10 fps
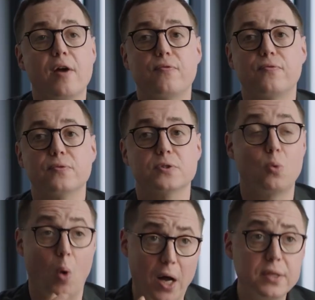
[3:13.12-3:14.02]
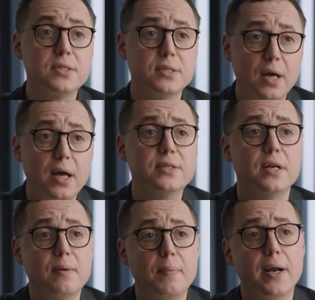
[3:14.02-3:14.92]
have squads as
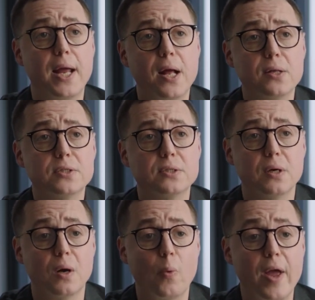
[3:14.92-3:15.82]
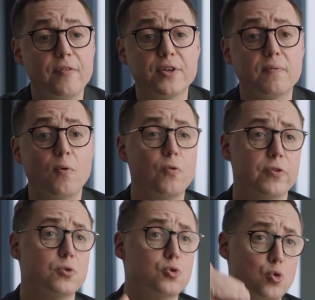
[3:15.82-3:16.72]
anybody else. We haven't evolved
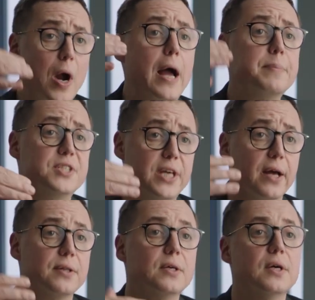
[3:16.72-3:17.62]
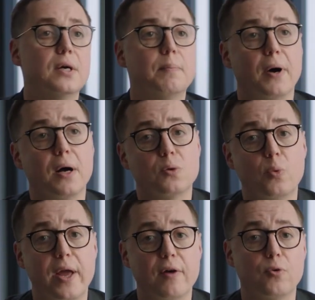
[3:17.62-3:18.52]
into tribes yet, but
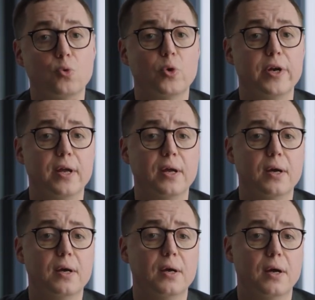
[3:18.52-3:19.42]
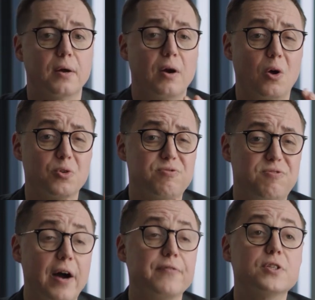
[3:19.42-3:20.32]
we have already around
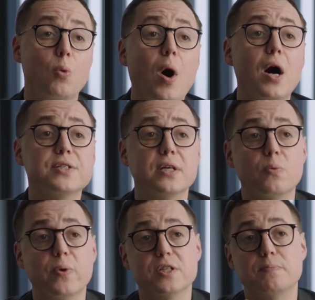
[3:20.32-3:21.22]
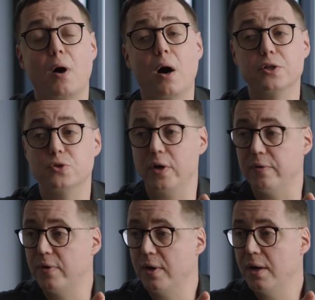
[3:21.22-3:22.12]
5 squads, and we aspire to
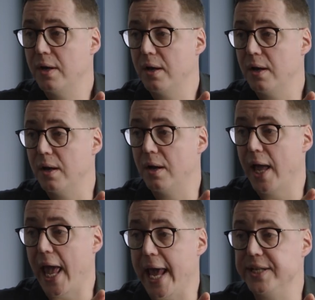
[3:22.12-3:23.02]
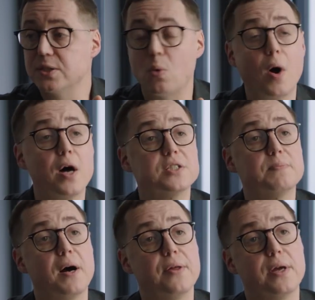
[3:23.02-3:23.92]
have 8 squads
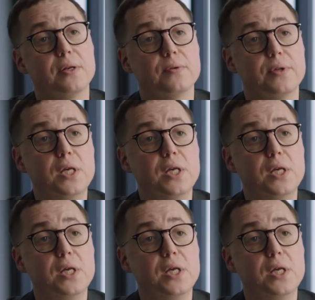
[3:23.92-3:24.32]
by the end of the